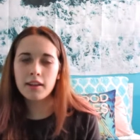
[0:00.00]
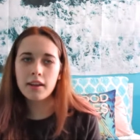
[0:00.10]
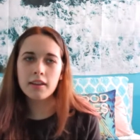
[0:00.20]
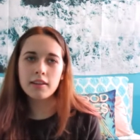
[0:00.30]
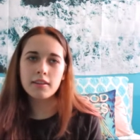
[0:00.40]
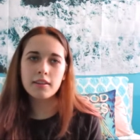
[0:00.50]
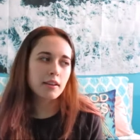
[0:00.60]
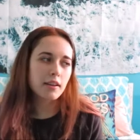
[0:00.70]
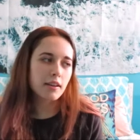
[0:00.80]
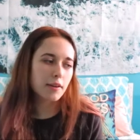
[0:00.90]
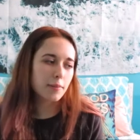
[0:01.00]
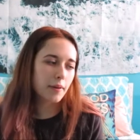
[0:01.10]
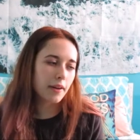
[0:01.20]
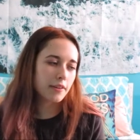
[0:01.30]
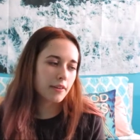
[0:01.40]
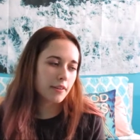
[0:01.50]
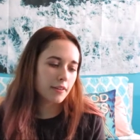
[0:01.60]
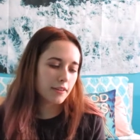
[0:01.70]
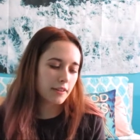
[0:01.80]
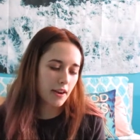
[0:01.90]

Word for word: and um, I don't know.